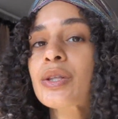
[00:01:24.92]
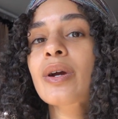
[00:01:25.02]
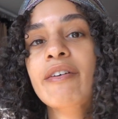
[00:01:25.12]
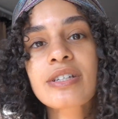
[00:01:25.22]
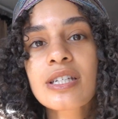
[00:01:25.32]
through
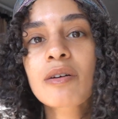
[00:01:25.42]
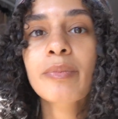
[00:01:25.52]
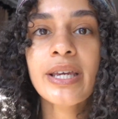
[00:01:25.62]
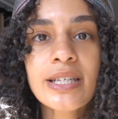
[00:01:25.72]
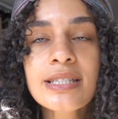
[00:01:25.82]
every single
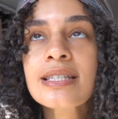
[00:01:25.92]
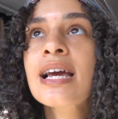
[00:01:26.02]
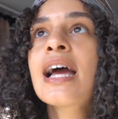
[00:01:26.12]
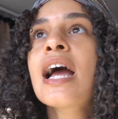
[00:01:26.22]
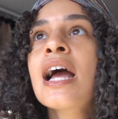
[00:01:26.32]
piece,
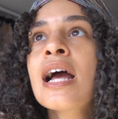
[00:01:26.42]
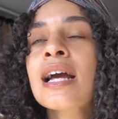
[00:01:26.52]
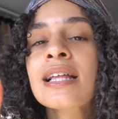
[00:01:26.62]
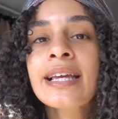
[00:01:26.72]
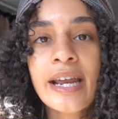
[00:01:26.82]

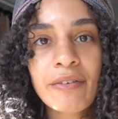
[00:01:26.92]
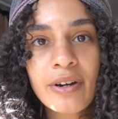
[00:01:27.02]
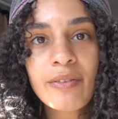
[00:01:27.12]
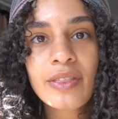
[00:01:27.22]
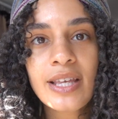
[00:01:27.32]
getting rid
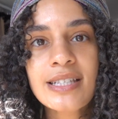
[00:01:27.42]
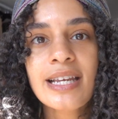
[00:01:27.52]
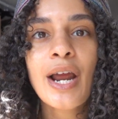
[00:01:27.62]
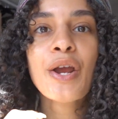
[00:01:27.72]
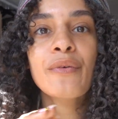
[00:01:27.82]
of the things that
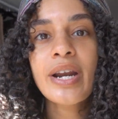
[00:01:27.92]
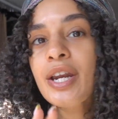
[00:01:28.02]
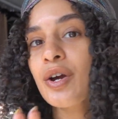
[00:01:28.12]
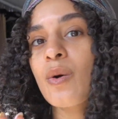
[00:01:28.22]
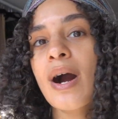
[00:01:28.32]
I already
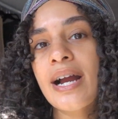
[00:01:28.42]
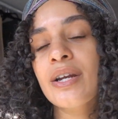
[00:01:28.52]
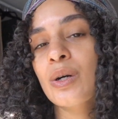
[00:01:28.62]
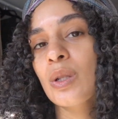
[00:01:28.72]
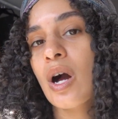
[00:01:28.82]
know I
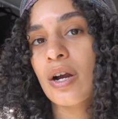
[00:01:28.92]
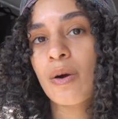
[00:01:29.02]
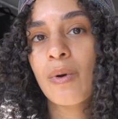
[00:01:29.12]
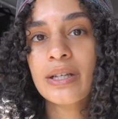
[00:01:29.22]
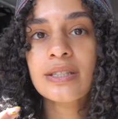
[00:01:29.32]
no longer
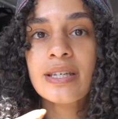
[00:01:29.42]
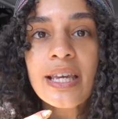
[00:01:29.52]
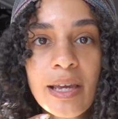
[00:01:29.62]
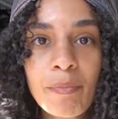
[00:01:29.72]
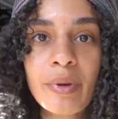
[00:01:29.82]
want to
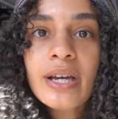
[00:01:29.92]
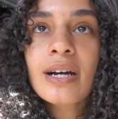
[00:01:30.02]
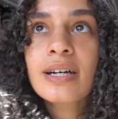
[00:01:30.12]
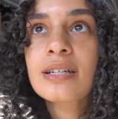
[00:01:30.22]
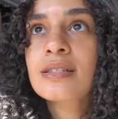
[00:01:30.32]
keep
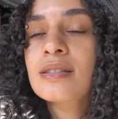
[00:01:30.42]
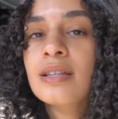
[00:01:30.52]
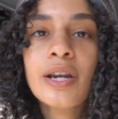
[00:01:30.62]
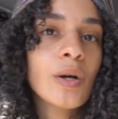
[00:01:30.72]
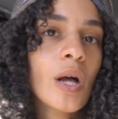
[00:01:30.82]
because
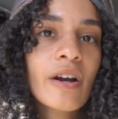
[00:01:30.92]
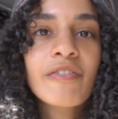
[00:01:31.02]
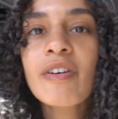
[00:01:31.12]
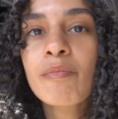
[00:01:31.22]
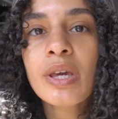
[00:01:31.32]
they no longer
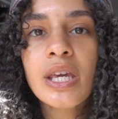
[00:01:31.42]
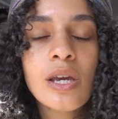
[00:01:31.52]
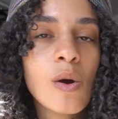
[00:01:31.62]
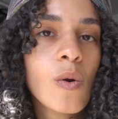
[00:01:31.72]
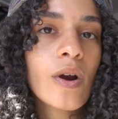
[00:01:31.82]
fit
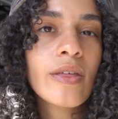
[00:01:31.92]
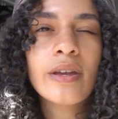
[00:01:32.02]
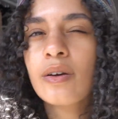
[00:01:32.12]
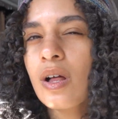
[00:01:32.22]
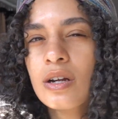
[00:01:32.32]
me or they
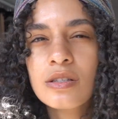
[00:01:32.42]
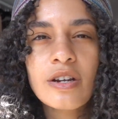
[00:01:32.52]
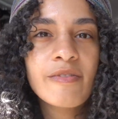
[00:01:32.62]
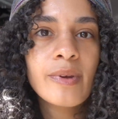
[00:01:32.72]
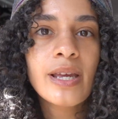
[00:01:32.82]
no longer
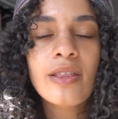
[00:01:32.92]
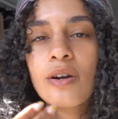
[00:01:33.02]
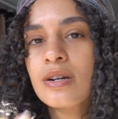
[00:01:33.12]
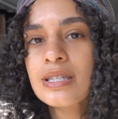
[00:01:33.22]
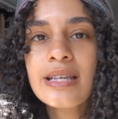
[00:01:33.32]
serve me, they
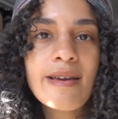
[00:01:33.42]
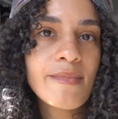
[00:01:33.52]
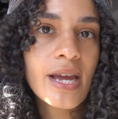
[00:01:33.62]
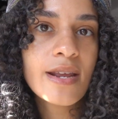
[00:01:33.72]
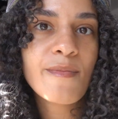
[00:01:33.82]
don't excite
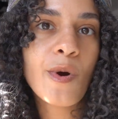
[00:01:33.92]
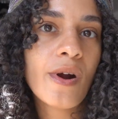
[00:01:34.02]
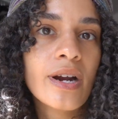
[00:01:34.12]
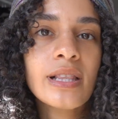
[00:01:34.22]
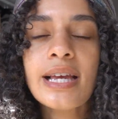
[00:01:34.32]
me
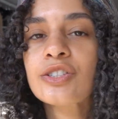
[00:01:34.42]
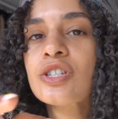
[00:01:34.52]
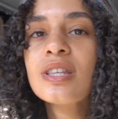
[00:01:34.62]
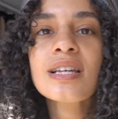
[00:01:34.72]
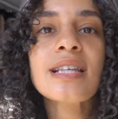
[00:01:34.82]
anymore, like
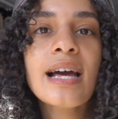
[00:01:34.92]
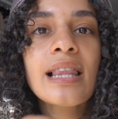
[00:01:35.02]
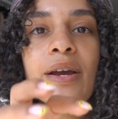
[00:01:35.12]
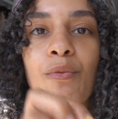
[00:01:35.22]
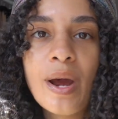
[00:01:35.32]
just things that
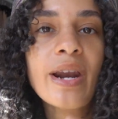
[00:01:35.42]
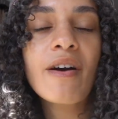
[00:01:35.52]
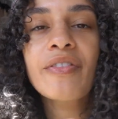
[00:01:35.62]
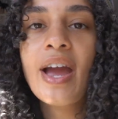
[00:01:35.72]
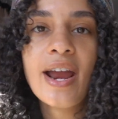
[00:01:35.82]
like right
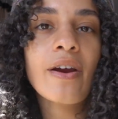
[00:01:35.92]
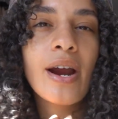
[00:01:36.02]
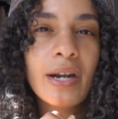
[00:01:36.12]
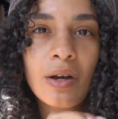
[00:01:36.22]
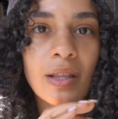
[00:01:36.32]
off the hanger
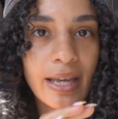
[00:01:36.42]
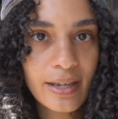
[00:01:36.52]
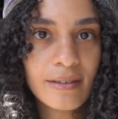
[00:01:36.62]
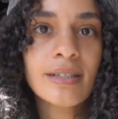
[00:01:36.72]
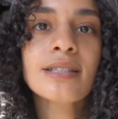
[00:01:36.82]
I know
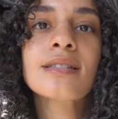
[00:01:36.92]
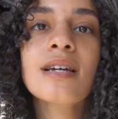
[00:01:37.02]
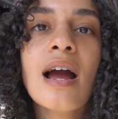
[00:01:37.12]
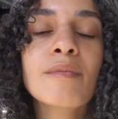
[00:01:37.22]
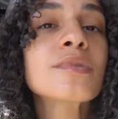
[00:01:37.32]
like it's
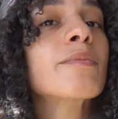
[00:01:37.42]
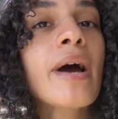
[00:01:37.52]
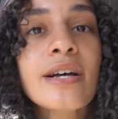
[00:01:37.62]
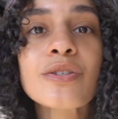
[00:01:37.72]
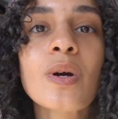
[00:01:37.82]
time to
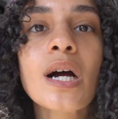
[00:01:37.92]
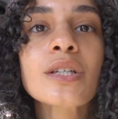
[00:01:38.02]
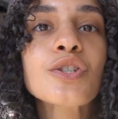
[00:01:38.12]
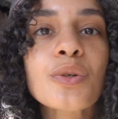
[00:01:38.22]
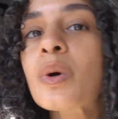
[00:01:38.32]
pass you
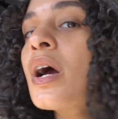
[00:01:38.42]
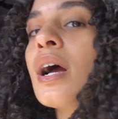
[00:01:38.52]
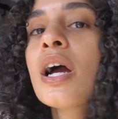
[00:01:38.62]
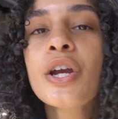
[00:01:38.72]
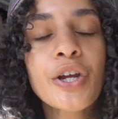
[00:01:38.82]
on to
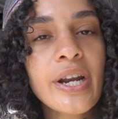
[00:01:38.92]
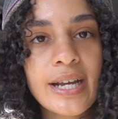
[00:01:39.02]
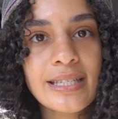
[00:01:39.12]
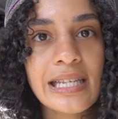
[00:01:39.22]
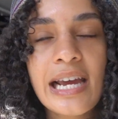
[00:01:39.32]
your
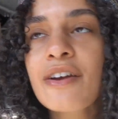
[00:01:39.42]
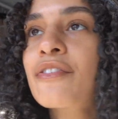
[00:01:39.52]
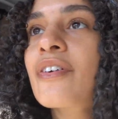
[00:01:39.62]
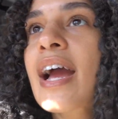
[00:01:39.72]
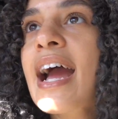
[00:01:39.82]
next
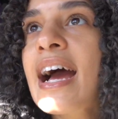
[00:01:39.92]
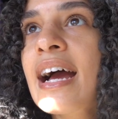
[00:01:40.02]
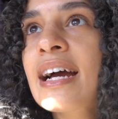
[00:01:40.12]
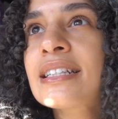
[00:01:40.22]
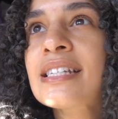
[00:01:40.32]
life.
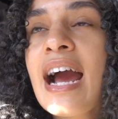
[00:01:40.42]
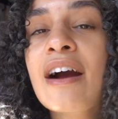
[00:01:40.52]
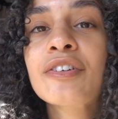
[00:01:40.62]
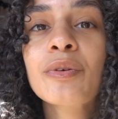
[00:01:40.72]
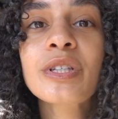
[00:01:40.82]
And
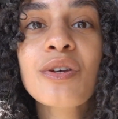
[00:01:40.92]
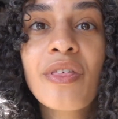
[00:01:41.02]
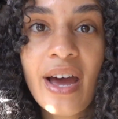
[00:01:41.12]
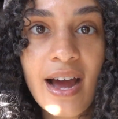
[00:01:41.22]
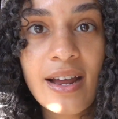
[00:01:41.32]
after we do
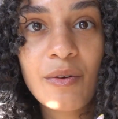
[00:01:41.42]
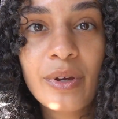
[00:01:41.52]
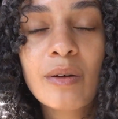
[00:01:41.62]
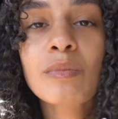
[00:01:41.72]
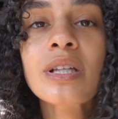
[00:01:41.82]
that and we
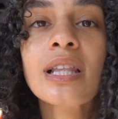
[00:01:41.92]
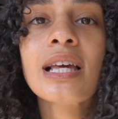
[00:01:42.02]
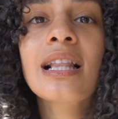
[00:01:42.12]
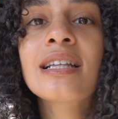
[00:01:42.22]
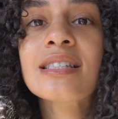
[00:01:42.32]
completely
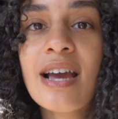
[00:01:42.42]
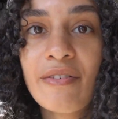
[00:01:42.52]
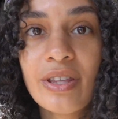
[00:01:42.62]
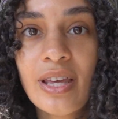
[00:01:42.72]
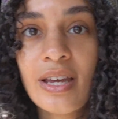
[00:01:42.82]
cleanse
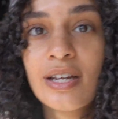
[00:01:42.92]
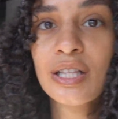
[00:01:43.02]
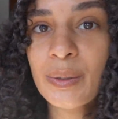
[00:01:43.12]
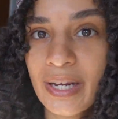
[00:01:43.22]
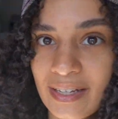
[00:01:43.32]
everything,
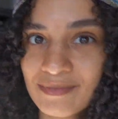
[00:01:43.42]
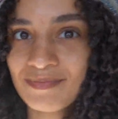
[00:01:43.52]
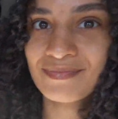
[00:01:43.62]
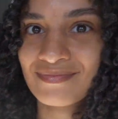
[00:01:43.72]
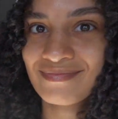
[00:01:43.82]
including
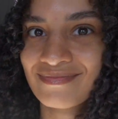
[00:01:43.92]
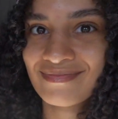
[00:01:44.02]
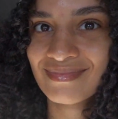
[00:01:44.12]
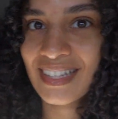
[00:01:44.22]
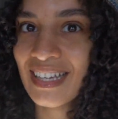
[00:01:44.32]

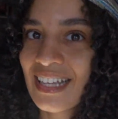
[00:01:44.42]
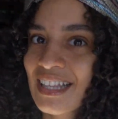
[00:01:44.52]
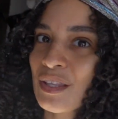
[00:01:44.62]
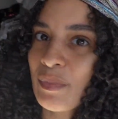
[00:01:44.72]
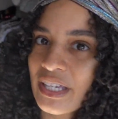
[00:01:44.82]

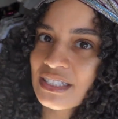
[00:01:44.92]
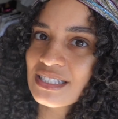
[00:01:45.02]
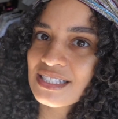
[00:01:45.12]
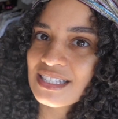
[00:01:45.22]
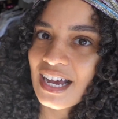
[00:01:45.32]
the
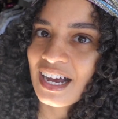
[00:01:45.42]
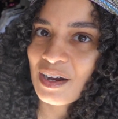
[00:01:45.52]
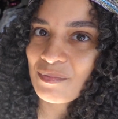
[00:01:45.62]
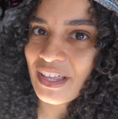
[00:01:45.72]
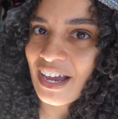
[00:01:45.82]
bins
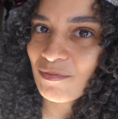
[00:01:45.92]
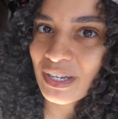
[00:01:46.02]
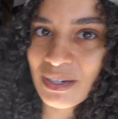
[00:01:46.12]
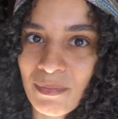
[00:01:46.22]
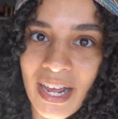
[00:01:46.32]
um, that have
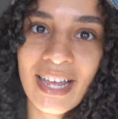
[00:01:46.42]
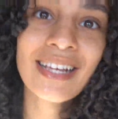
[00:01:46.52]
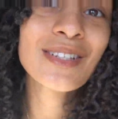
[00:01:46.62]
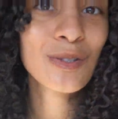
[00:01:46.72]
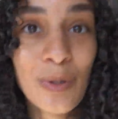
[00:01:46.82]
been in
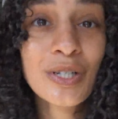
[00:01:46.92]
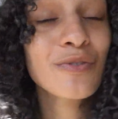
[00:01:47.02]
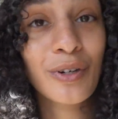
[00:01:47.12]
my storage